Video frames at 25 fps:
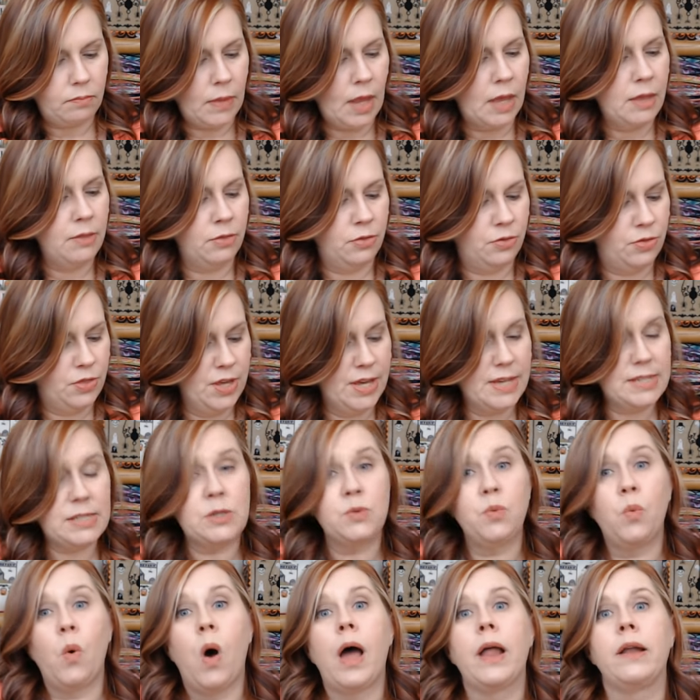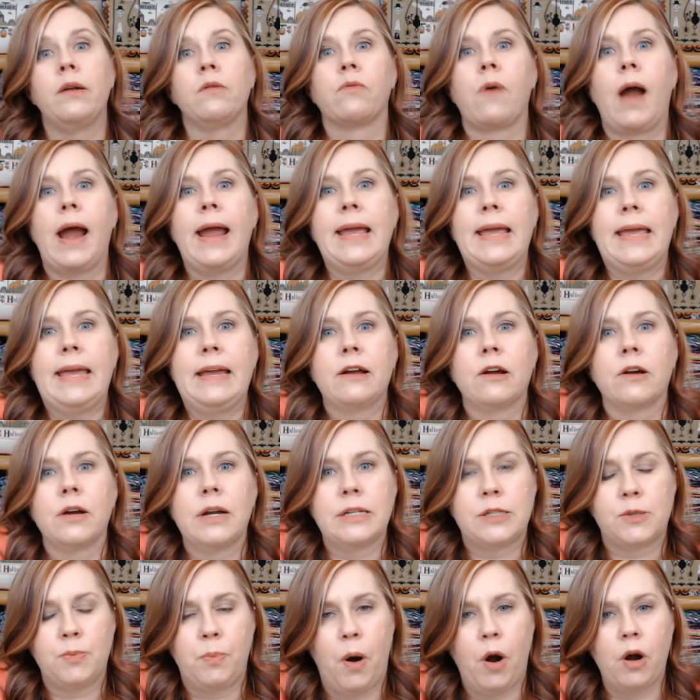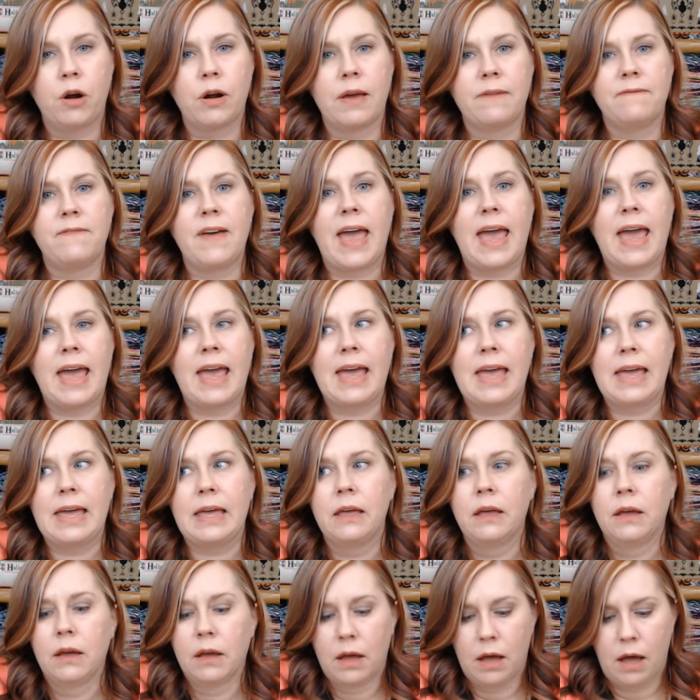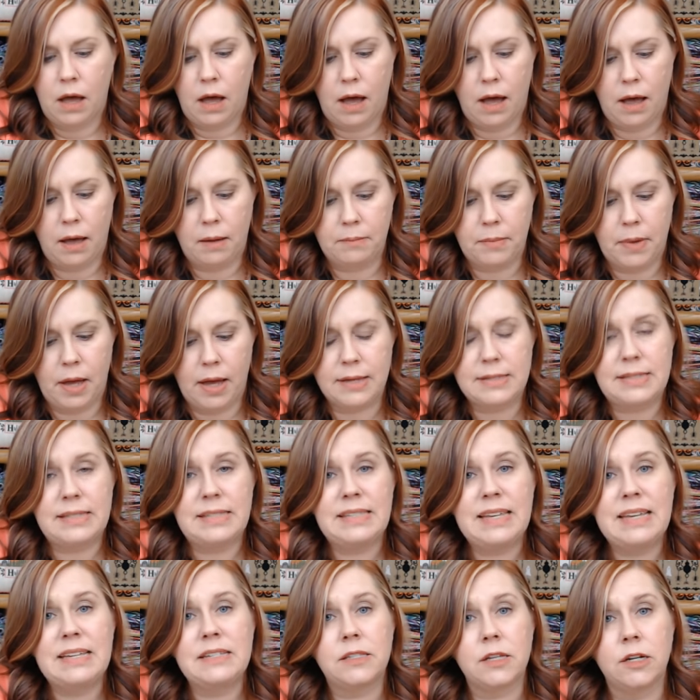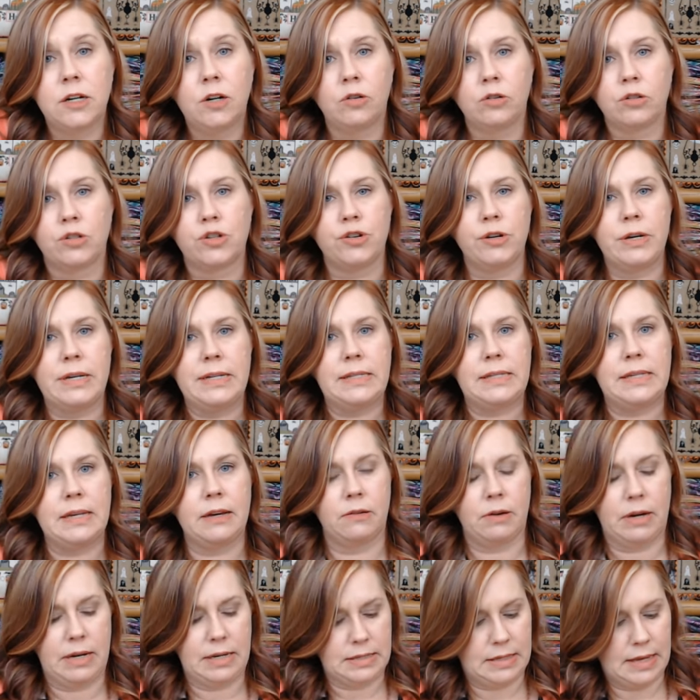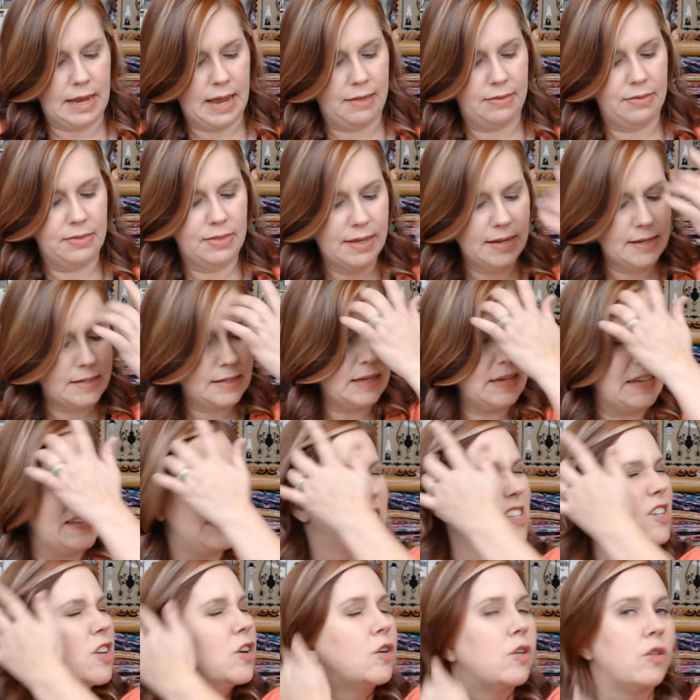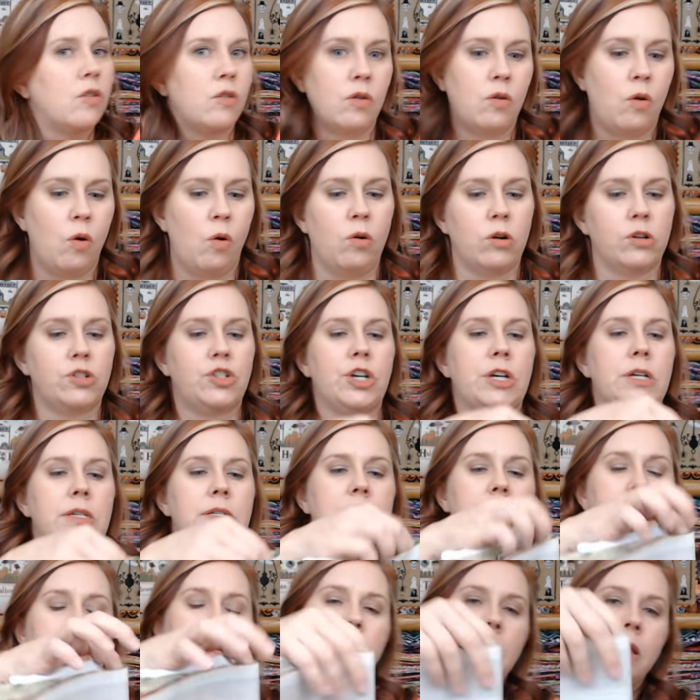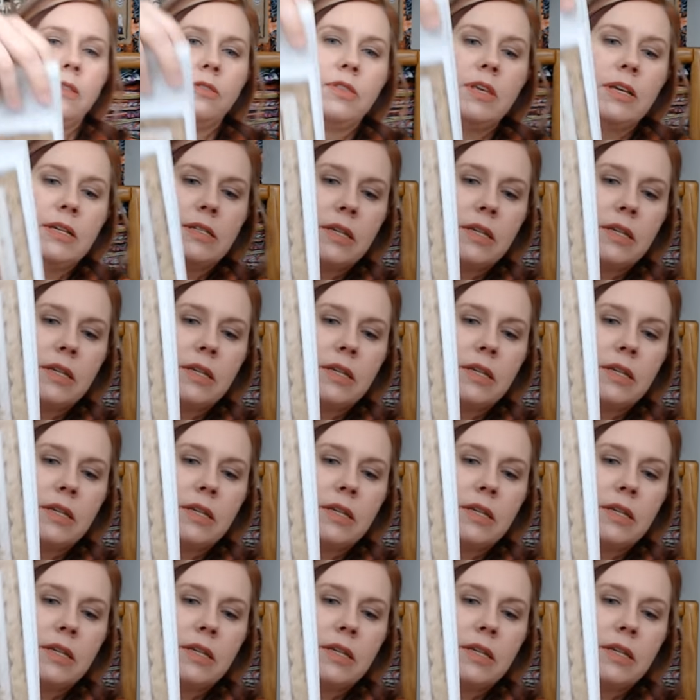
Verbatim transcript: this one right here is part of a, um, a seasonal tree series, and this is gorgeous. These